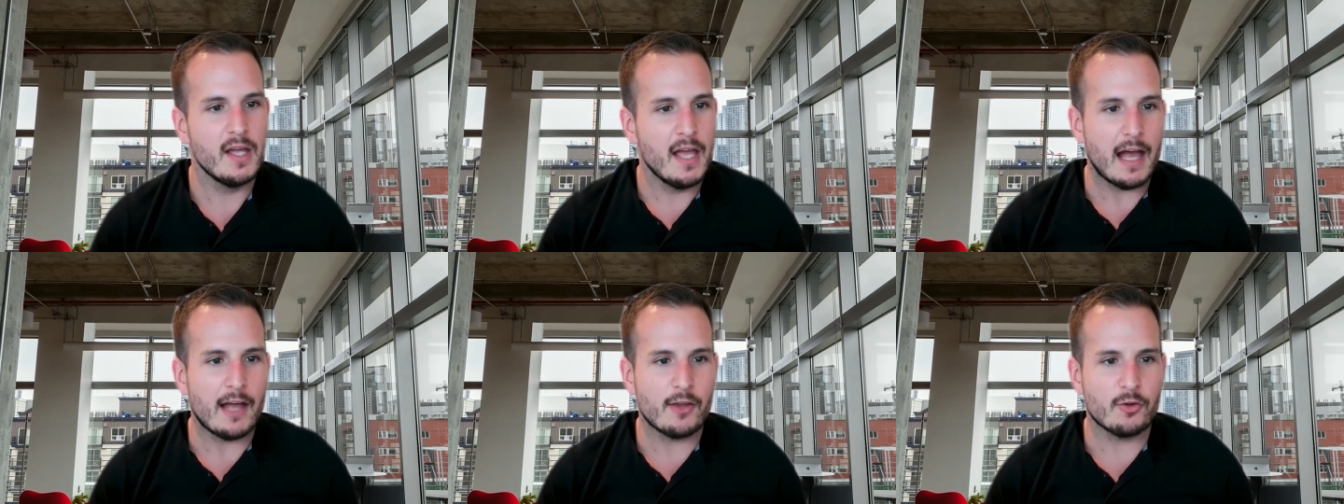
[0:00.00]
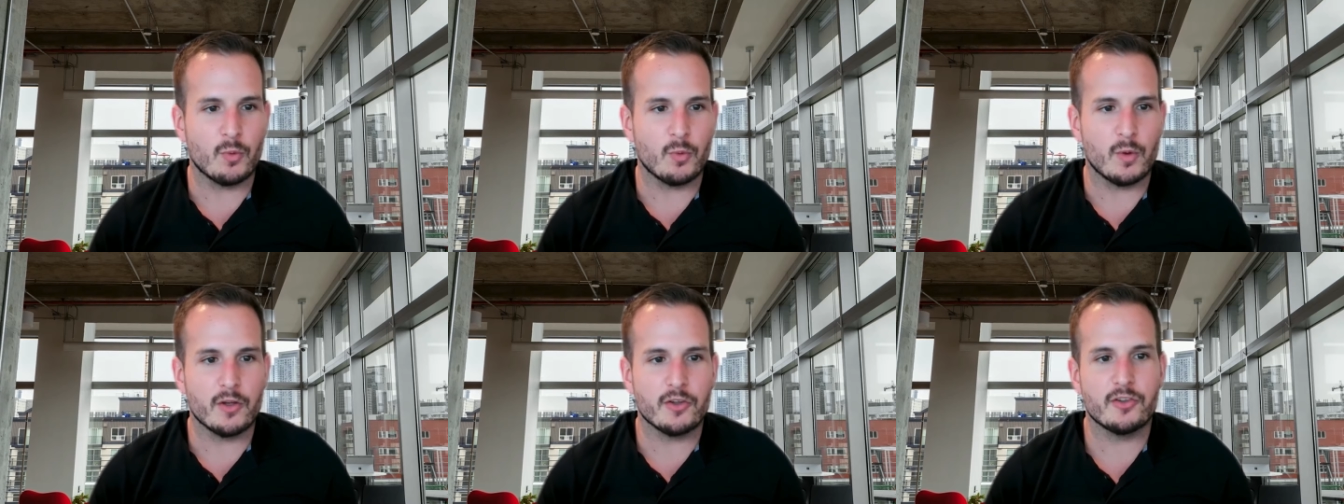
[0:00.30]

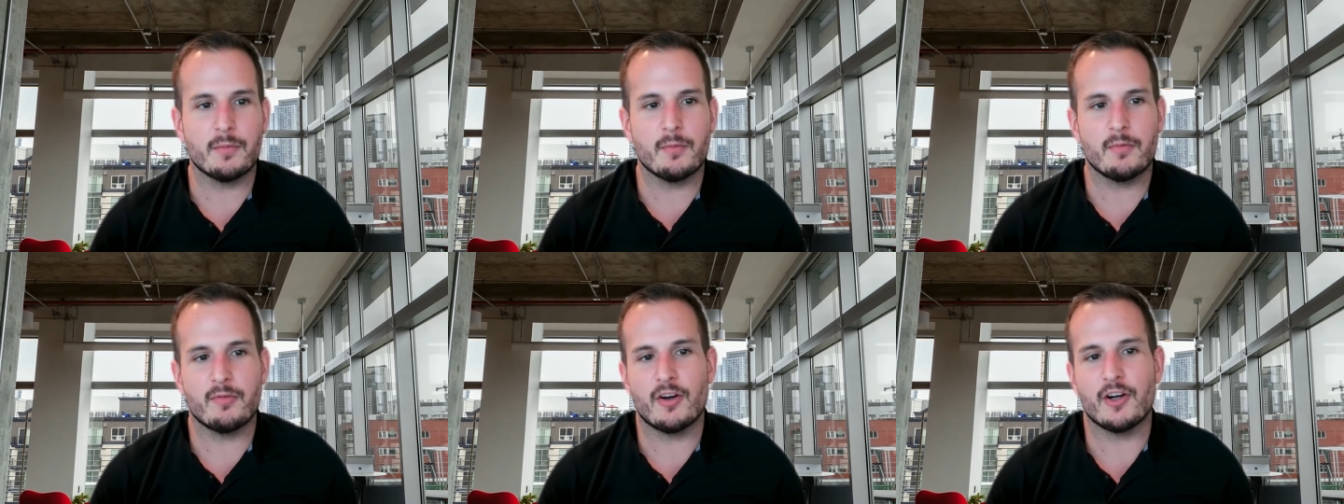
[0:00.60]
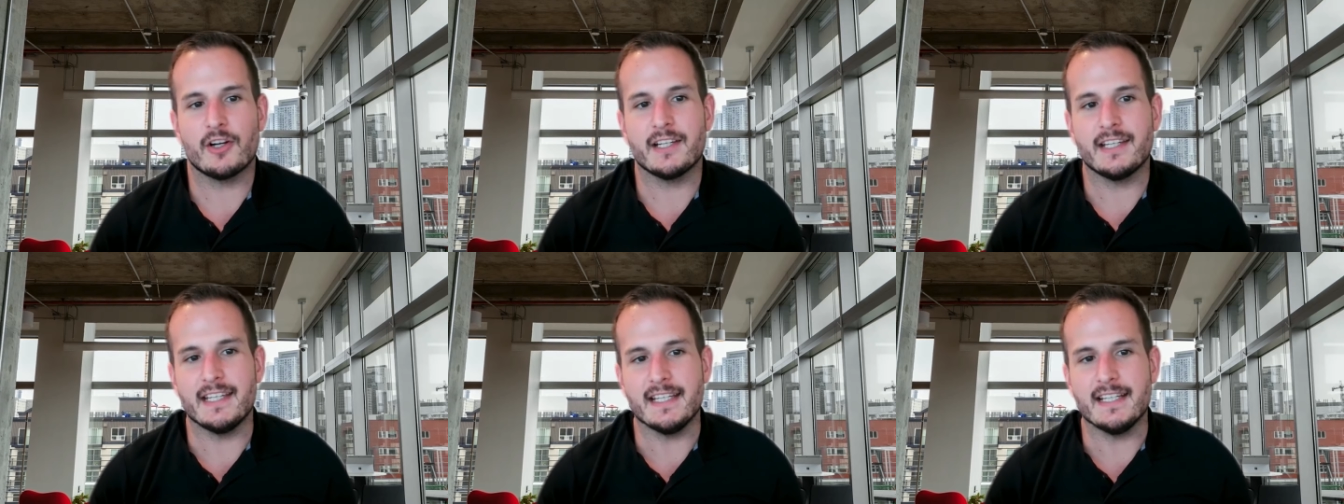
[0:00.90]
as well as some of
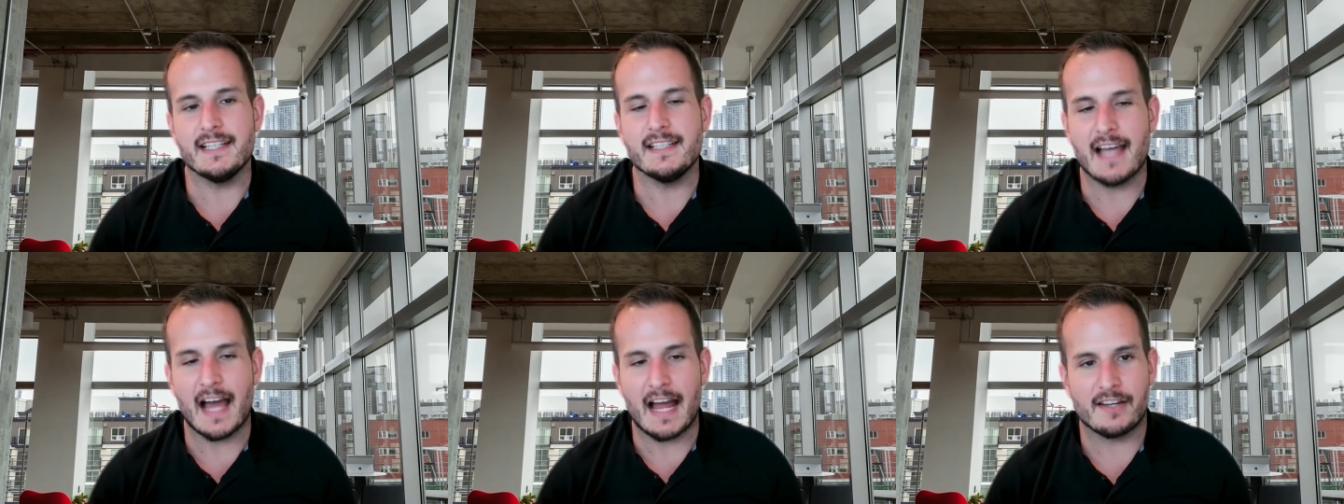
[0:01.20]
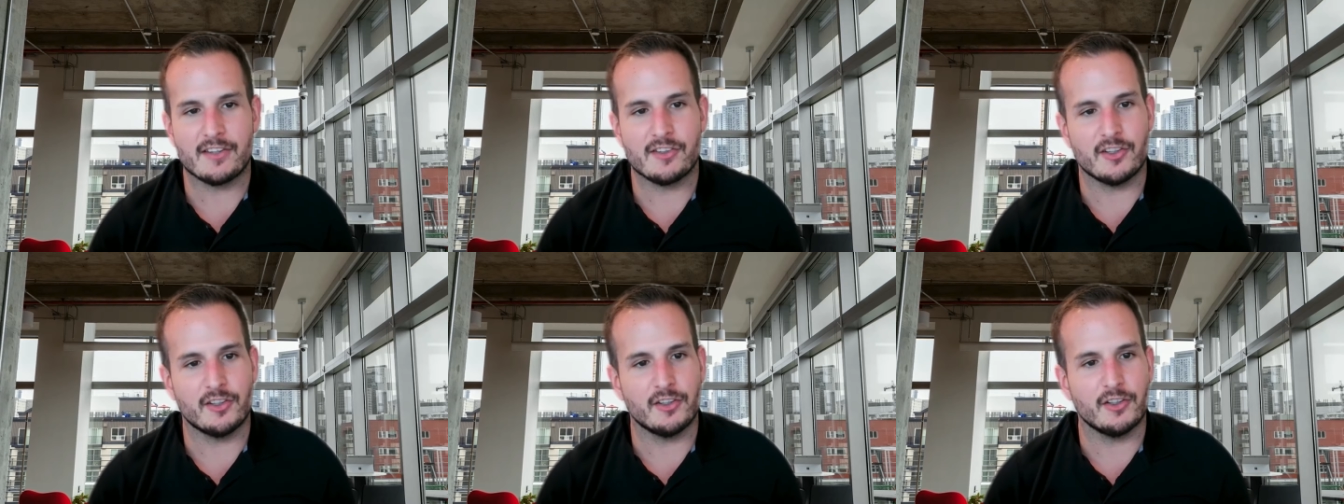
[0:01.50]
our key
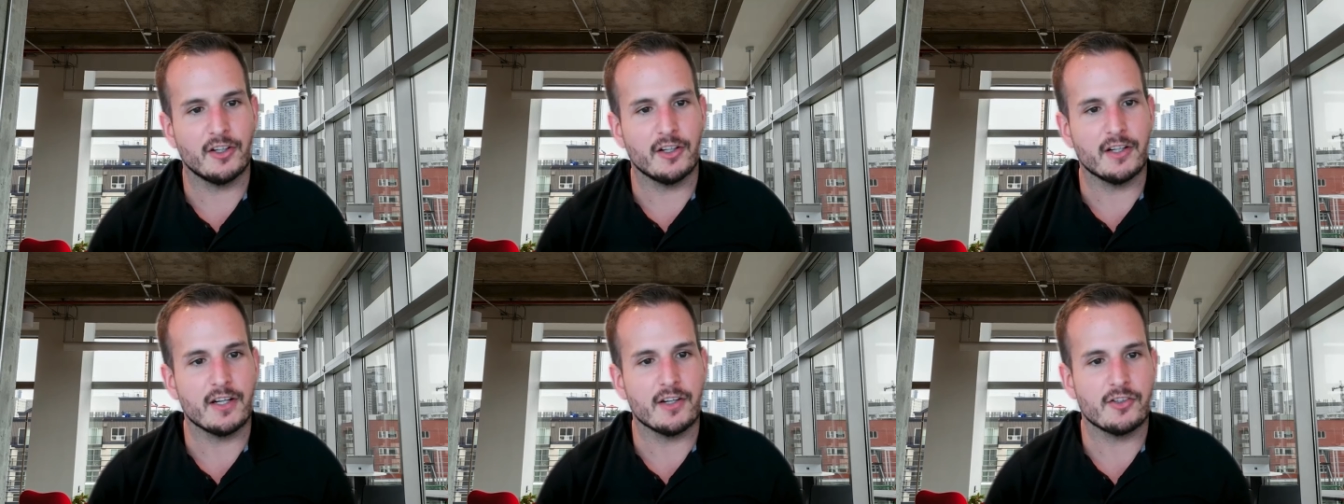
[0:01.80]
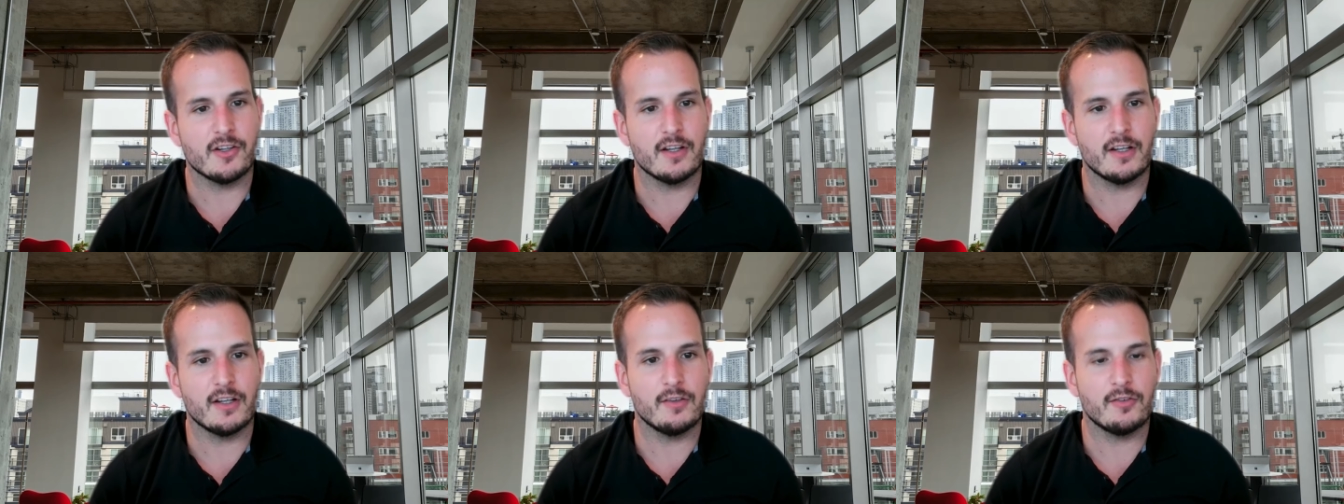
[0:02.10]
data center
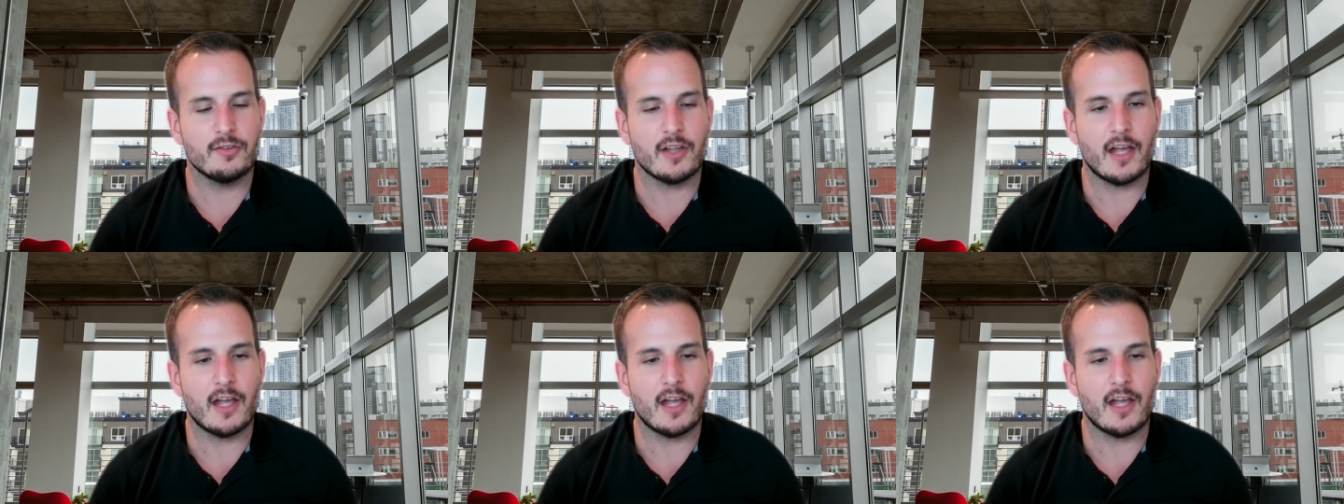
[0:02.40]
initiatives